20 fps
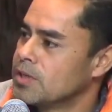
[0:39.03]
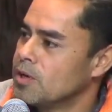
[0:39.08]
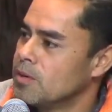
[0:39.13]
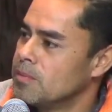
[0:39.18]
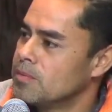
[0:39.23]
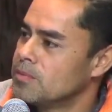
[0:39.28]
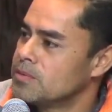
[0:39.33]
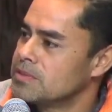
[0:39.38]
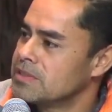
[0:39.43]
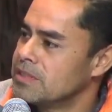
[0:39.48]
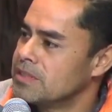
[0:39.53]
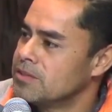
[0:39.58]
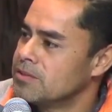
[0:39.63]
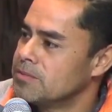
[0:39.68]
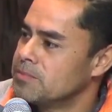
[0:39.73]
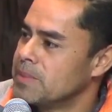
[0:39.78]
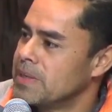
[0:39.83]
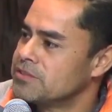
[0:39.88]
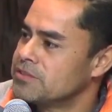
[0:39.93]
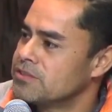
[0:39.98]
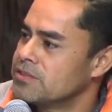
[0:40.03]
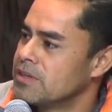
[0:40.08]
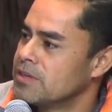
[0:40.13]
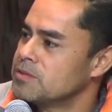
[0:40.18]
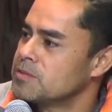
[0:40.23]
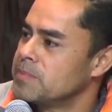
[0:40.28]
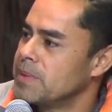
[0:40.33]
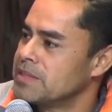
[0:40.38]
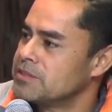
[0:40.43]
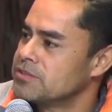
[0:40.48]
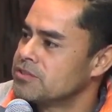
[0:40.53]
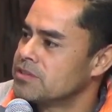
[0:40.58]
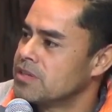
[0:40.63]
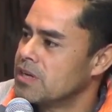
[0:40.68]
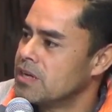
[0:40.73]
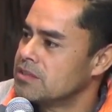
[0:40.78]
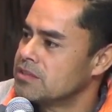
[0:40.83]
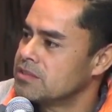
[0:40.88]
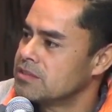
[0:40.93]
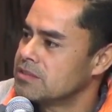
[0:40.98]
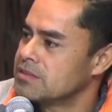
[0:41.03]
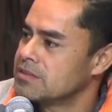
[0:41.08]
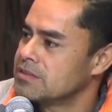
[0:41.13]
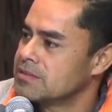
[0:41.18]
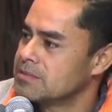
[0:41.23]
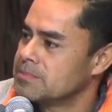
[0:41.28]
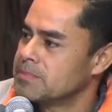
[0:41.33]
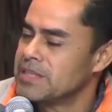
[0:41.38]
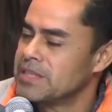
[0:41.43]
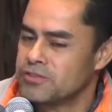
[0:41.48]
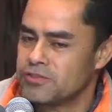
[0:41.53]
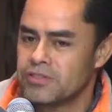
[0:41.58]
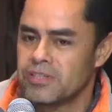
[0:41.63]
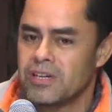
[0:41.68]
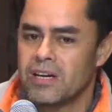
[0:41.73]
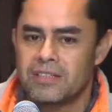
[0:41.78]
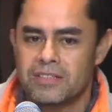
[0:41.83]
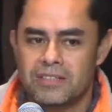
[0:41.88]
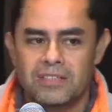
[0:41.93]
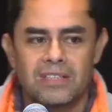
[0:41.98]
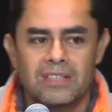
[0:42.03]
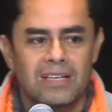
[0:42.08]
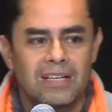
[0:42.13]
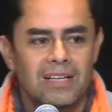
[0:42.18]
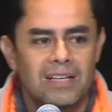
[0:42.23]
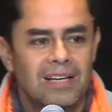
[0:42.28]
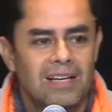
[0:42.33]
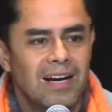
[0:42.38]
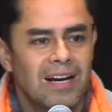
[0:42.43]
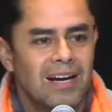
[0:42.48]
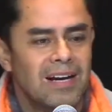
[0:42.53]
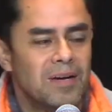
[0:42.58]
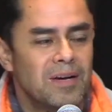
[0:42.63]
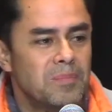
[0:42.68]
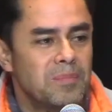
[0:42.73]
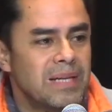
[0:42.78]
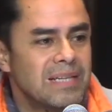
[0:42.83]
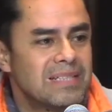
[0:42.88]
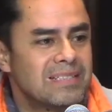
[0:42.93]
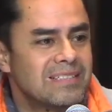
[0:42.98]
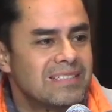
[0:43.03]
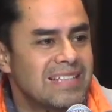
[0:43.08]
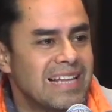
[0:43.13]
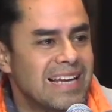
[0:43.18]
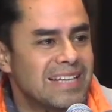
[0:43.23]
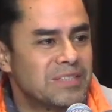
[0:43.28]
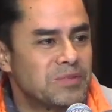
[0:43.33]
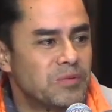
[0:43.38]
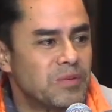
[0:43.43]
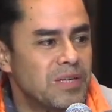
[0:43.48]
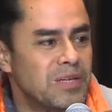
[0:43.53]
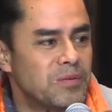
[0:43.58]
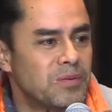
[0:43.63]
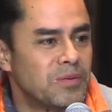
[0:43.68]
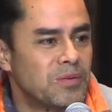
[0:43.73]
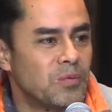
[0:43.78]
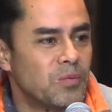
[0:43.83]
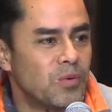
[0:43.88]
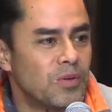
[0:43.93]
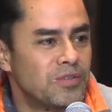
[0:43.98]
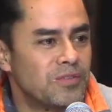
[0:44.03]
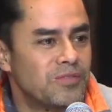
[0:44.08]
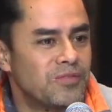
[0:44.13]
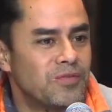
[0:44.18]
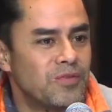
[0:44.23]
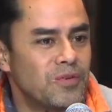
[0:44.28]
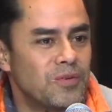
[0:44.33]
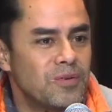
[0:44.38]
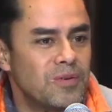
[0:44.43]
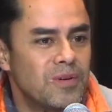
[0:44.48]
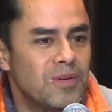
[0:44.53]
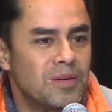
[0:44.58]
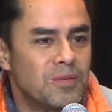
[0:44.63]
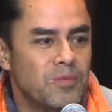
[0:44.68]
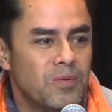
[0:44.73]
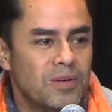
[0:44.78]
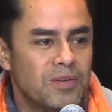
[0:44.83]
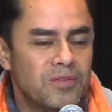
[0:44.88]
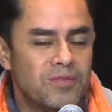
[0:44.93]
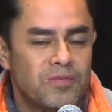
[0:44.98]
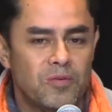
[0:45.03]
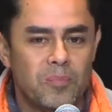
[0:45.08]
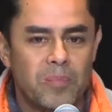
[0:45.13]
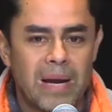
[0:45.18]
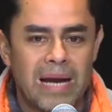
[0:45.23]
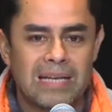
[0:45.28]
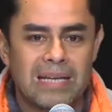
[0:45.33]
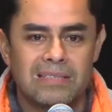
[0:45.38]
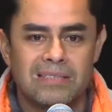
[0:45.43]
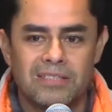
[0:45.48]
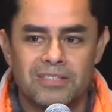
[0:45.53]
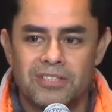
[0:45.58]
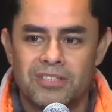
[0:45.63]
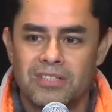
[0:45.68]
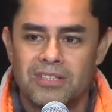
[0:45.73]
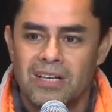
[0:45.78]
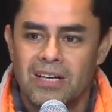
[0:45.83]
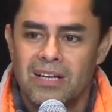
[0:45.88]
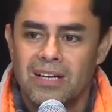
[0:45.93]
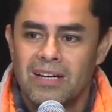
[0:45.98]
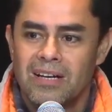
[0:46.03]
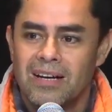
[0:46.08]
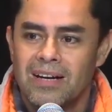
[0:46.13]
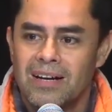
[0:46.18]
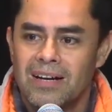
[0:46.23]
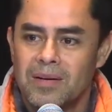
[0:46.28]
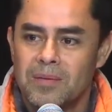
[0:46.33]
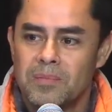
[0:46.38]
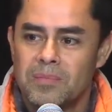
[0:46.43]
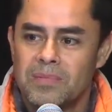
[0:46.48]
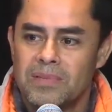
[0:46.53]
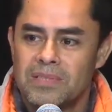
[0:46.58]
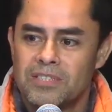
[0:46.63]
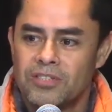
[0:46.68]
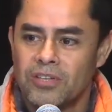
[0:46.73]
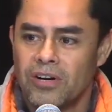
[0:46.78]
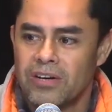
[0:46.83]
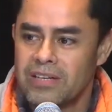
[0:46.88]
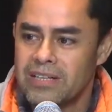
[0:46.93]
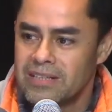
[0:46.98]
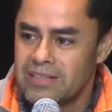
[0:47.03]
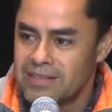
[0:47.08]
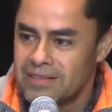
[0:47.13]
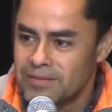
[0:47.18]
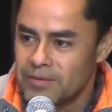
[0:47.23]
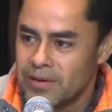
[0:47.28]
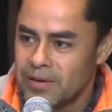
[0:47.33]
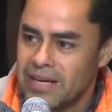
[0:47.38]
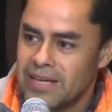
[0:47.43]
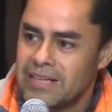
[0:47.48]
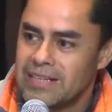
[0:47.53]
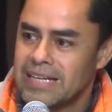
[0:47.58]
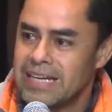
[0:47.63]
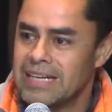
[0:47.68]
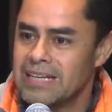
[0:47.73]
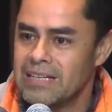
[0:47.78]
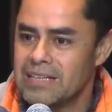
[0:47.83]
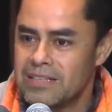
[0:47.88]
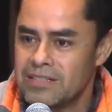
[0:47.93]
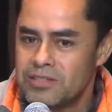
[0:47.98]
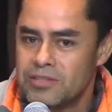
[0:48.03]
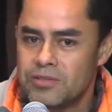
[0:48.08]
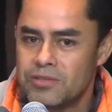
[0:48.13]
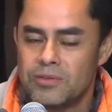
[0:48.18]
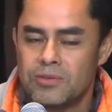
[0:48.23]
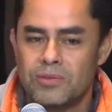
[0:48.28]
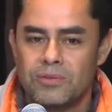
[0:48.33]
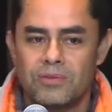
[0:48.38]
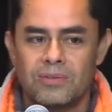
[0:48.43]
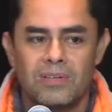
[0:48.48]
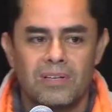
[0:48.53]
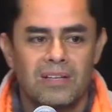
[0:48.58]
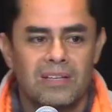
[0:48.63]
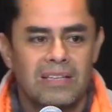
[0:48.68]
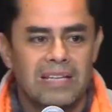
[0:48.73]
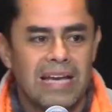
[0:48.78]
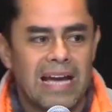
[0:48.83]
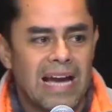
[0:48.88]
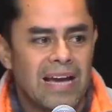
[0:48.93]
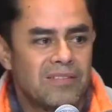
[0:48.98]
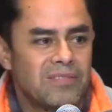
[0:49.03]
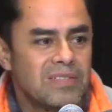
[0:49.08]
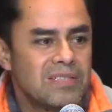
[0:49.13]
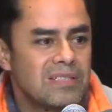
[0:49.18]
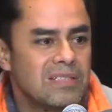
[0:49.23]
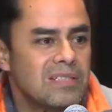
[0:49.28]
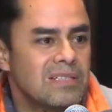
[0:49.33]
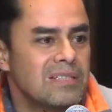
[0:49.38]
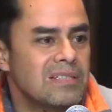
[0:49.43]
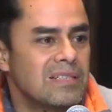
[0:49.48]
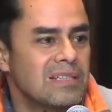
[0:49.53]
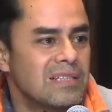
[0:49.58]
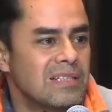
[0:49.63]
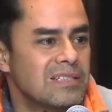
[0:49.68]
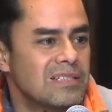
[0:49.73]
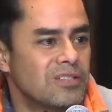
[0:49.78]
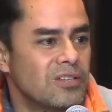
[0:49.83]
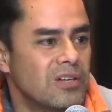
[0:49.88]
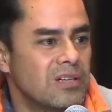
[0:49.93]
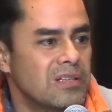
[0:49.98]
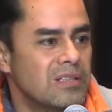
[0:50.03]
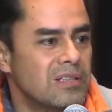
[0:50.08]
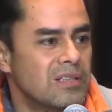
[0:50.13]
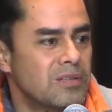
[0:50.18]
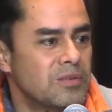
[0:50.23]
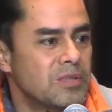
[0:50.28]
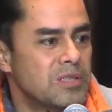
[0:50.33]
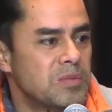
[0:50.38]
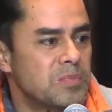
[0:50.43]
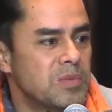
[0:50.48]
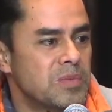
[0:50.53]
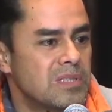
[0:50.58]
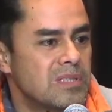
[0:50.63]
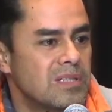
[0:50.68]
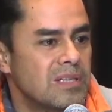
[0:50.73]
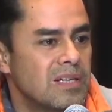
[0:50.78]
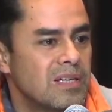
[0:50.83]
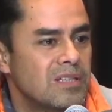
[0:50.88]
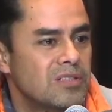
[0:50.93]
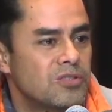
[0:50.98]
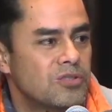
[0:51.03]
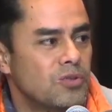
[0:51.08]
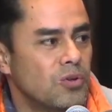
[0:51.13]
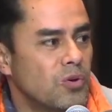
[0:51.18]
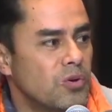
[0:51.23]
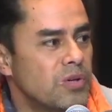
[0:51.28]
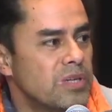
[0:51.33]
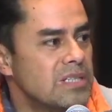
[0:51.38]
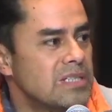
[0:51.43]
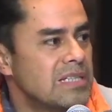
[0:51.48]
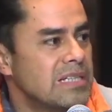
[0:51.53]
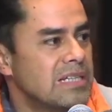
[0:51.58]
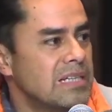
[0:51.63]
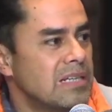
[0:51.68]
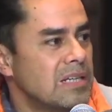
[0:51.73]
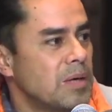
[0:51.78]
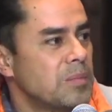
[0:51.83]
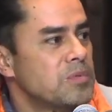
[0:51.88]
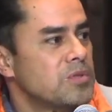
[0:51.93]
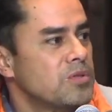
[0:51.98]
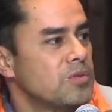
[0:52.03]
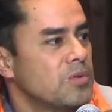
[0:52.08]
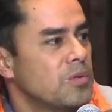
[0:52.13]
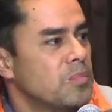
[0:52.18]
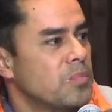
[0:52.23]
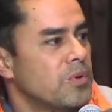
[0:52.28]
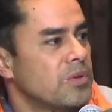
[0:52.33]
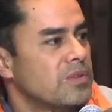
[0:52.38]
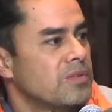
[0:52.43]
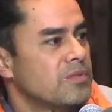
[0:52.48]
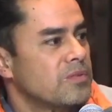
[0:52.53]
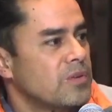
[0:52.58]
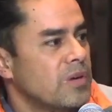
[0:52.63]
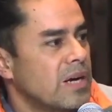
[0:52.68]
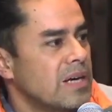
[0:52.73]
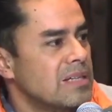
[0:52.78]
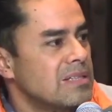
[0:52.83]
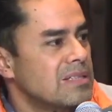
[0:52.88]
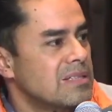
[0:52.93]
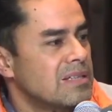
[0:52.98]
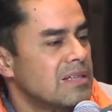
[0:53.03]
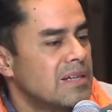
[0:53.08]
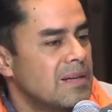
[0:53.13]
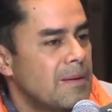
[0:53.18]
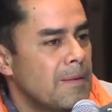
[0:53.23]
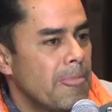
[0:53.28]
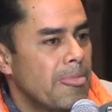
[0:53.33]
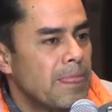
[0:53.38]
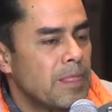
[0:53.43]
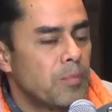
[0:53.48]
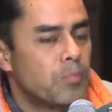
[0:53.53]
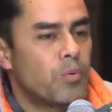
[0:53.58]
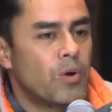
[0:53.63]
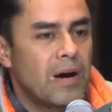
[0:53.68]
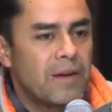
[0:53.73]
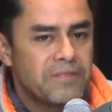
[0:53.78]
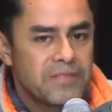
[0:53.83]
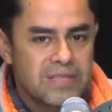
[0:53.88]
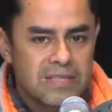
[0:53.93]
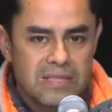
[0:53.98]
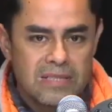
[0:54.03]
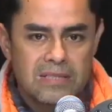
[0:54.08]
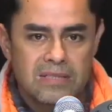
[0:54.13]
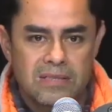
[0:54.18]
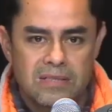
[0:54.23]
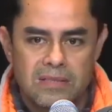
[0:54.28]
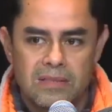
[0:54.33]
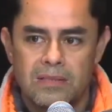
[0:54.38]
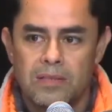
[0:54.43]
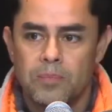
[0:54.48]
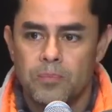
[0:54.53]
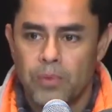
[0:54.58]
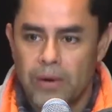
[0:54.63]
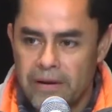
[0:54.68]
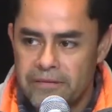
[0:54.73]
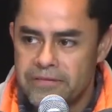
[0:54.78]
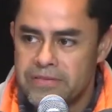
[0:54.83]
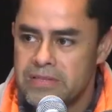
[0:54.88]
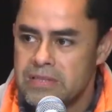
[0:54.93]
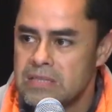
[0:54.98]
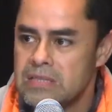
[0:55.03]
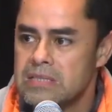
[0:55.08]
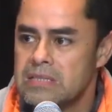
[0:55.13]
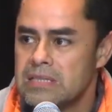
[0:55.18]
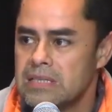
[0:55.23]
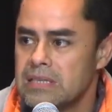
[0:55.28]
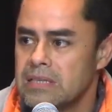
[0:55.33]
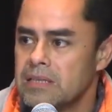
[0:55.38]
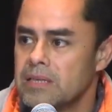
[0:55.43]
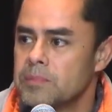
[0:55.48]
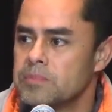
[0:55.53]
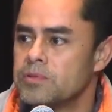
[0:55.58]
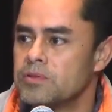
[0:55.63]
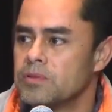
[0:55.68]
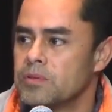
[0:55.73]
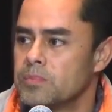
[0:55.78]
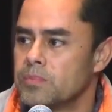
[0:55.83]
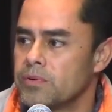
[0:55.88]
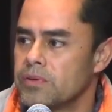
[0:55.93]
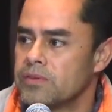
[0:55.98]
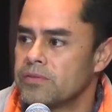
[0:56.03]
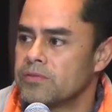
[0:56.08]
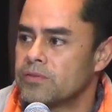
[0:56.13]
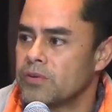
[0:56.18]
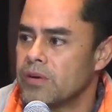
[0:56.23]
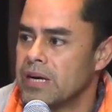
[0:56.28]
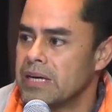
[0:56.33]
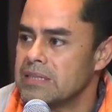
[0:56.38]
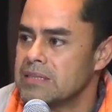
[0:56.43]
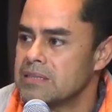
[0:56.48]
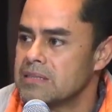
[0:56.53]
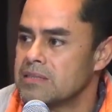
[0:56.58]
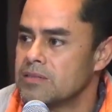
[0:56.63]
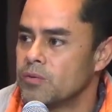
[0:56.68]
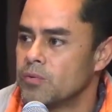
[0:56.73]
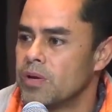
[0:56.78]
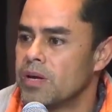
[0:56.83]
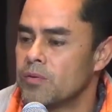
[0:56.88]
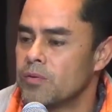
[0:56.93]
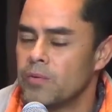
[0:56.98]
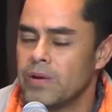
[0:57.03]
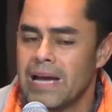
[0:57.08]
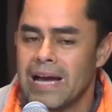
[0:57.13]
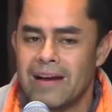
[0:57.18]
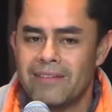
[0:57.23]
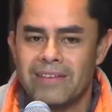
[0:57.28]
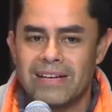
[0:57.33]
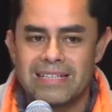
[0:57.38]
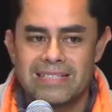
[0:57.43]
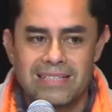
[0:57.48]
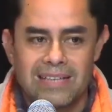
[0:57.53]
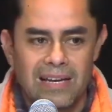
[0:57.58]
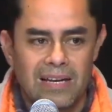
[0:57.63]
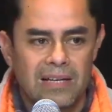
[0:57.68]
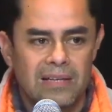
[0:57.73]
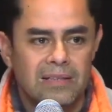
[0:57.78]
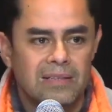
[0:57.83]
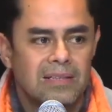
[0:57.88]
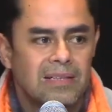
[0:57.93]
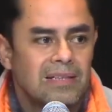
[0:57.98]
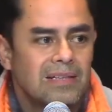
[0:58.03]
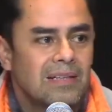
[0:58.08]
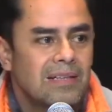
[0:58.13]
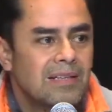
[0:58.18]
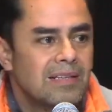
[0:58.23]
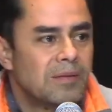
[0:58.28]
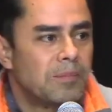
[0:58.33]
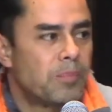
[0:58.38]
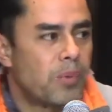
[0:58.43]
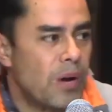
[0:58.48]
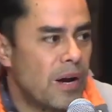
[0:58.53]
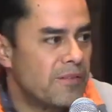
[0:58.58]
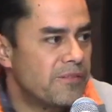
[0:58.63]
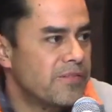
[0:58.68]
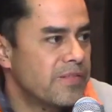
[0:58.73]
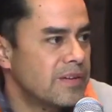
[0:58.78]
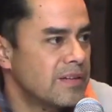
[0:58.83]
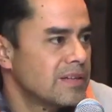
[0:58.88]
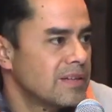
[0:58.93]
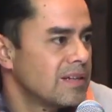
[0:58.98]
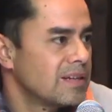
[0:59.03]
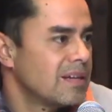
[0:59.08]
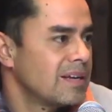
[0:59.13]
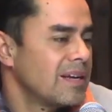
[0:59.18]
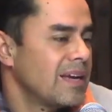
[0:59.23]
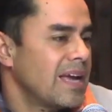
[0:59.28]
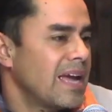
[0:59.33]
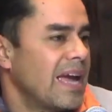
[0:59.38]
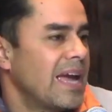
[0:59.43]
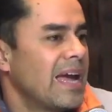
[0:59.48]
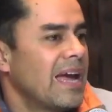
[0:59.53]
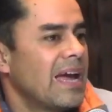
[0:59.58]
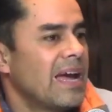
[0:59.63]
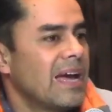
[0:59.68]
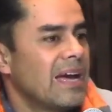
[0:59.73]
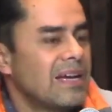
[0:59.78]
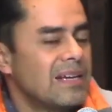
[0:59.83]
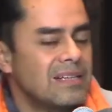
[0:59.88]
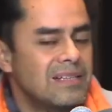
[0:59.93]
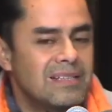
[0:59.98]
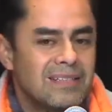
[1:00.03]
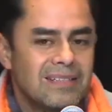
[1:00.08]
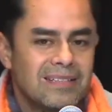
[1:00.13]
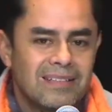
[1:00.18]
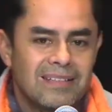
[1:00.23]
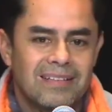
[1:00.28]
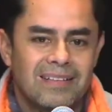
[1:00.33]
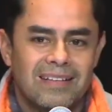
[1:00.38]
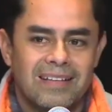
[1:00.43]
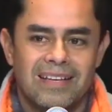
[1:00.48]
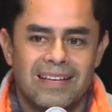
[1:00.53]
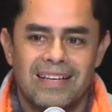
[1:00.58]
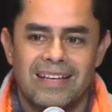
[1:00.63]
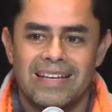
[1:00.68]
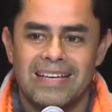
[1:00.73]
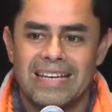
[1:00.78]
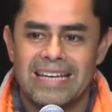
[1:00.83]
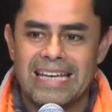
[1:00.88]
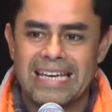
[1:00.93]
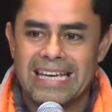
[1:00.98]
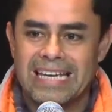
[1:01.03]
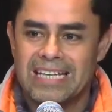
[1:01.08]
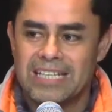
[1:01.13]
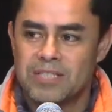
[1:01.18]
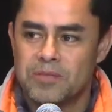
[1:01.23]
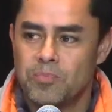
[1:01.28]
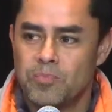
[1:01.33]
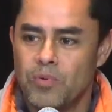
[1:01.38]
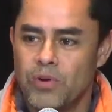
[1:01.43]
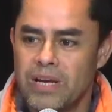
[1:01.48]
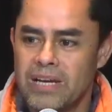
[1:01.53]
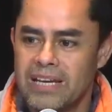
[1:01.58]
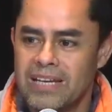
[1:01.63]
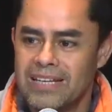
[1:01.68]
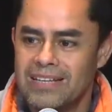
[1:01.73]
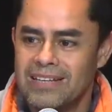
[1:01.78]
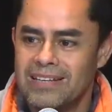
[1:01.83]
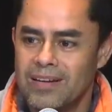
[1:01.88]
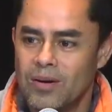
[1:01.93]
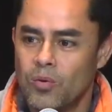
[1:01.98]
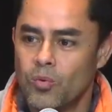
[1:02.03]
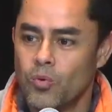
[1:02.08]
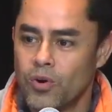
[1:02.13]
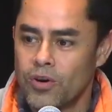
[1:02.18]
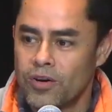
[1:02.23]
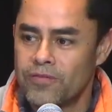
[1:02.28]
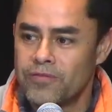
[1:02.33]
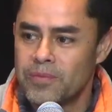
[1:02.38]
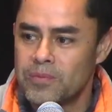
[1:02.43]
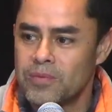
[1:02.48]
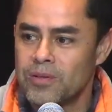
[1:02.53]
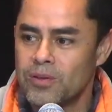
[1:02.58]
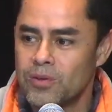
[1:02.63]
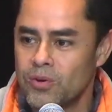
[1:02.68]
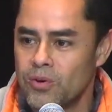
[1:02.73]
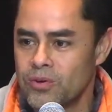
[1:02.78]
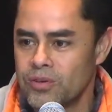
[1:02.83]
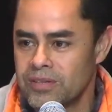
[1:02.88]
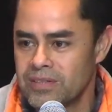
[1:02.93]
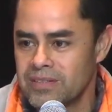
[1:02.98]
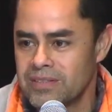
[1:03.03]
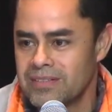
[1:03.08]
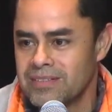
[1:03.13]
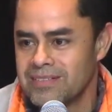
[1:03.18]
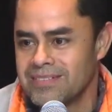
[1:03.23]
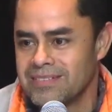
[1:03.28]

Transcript: was it you or Pastor Josh? It was Pastor Josh. Pastor Josh blessed us last week with a wonderful passage. Starting, right, getting into the Advent season and starting the Christmas stories leading up to the birth of Christ. The prophecies leading up to the birth of Christ. So here we have Isaiah, the prophet, and he is bringing a word from the Lord.